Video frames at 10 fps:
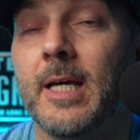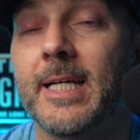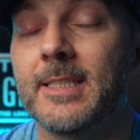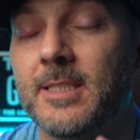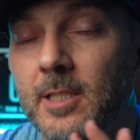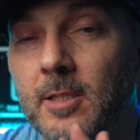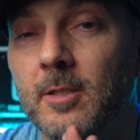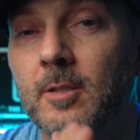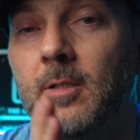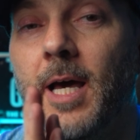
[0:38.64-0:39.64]

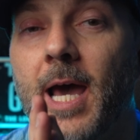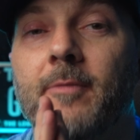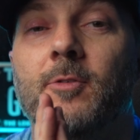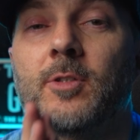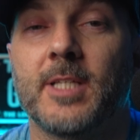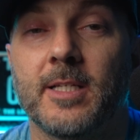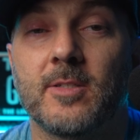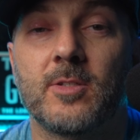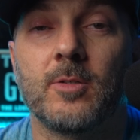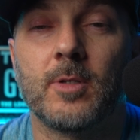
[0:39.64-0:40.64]
until after
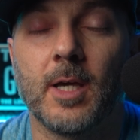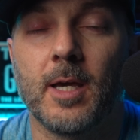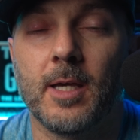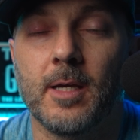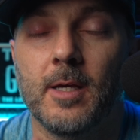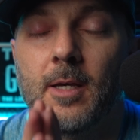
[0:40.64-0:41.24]
Texas 2K.